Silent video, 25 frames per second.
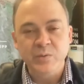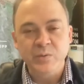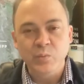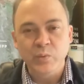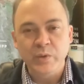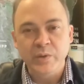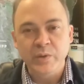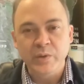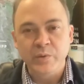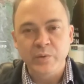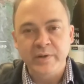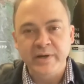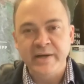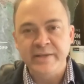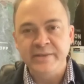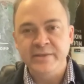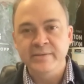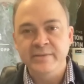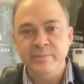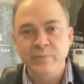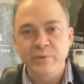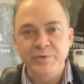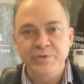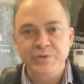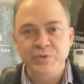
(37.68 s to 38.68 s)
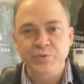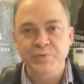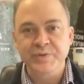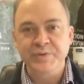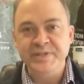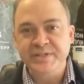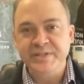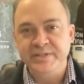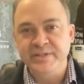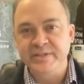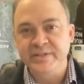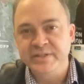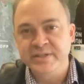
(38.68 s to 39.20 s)
We were at the most
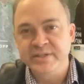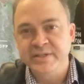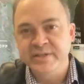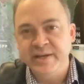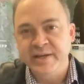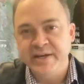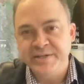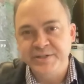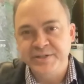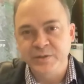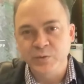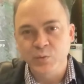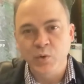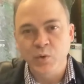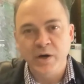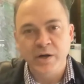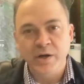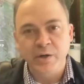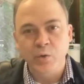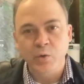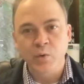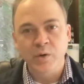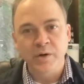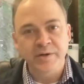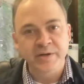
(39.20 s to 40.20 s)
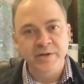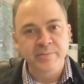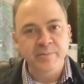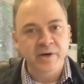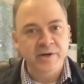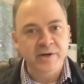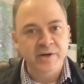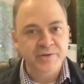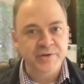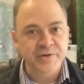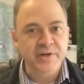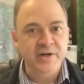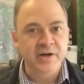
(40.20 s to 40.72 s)
recent National Water Quality
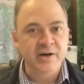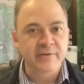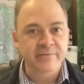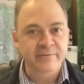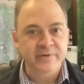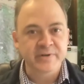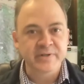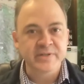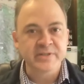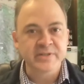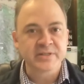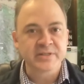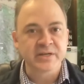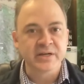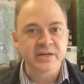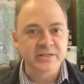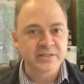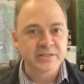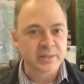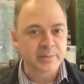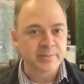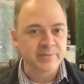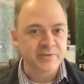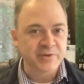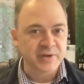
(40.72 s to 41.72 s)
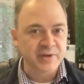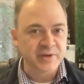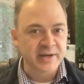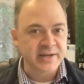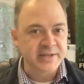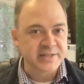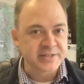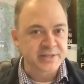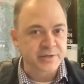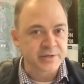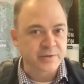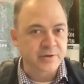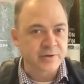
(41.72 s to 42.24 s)
Monitoring Conference. Some of you
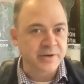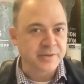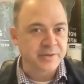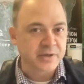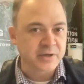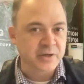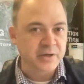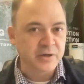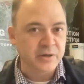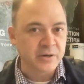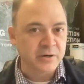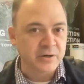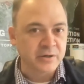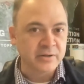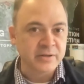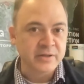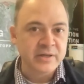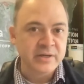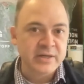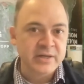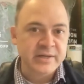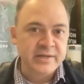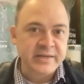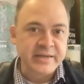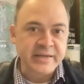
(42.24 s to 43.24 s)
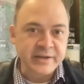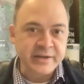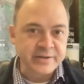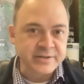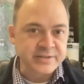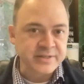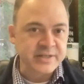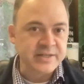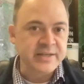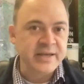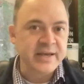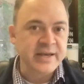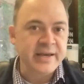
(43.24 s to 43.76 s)
guys that are on the call here
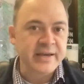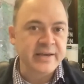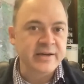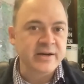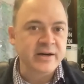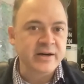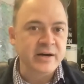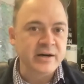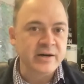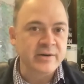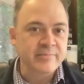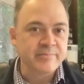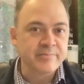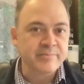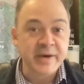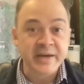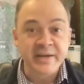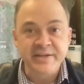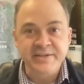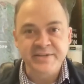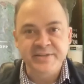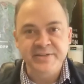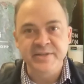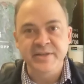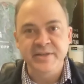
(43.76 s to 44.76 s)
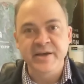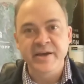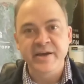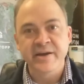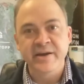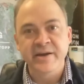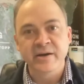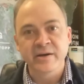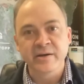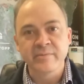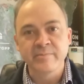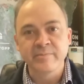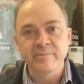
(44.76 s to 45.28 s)
today met us
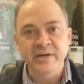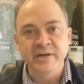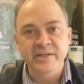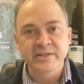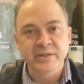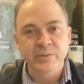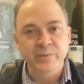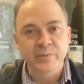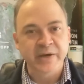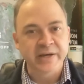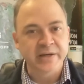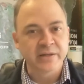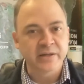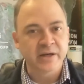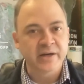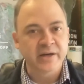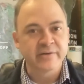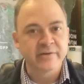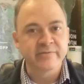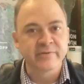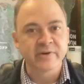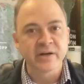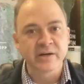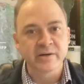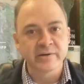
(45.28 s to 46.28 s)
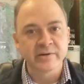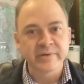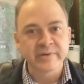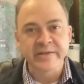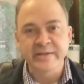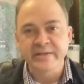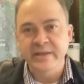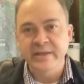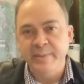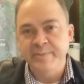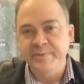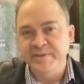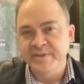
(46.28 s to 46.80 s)
there, but we had a lot of
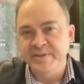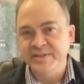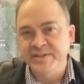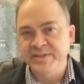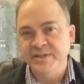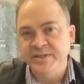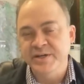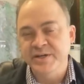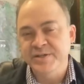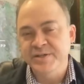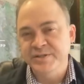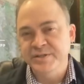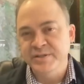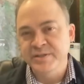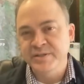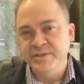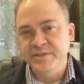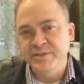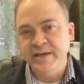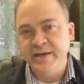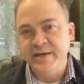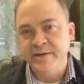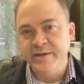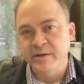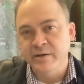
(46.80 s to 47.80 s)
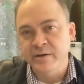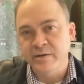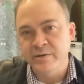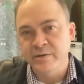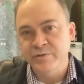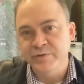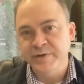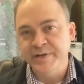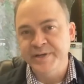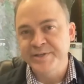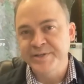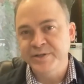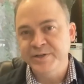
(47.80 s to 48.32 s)
in-depth discussions at our
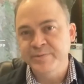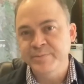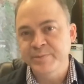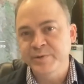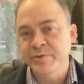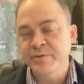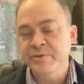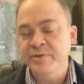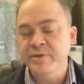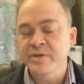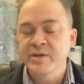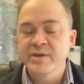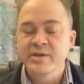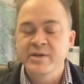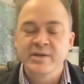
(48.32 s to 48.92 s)
trade show booth.